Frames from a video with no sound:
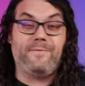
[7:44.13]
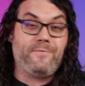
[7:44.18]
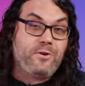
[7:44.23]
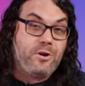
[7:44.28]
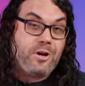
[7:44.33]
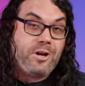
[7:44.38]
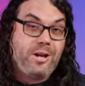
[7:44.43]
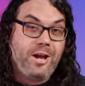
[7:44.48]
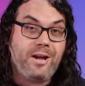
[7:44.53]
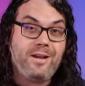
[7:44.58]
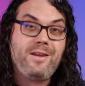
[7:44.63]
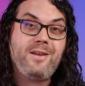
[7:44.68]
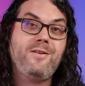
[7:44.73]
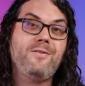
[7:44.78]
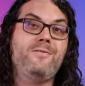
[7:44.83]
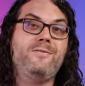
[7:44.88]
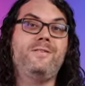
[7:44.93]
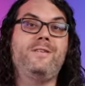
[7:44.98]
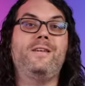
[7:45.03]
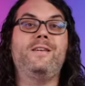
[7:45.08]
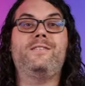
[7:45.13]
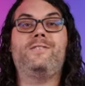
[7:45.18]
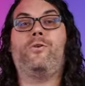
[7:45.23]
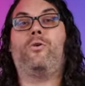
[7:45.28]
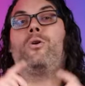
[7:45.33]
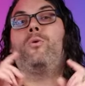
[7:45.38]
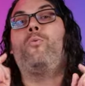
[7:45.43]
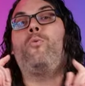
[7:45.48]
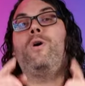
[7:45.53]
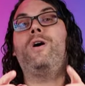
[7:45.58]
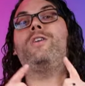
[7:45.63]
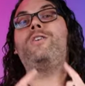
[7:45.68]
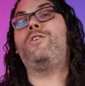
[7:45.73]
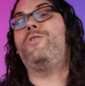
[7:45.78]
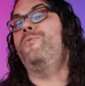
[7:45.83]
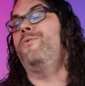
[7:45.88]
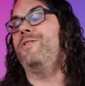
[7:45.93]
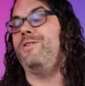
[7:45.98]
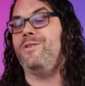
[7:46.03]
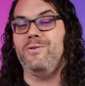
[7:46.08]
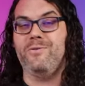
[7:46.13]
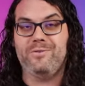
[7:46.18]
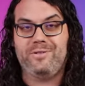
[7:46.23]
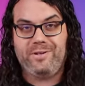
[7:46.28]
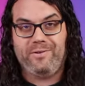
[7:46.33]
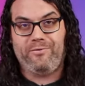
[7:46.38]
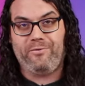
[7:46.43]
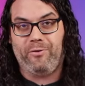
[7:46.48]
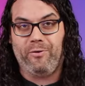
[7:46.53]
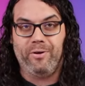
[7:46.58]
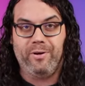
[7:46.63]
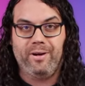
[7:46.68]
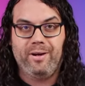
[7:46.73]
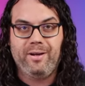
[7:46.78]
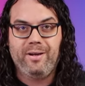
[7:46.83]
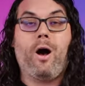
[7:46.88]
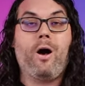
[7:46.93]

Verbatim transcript: if you're gonna use this, or what you would use it for.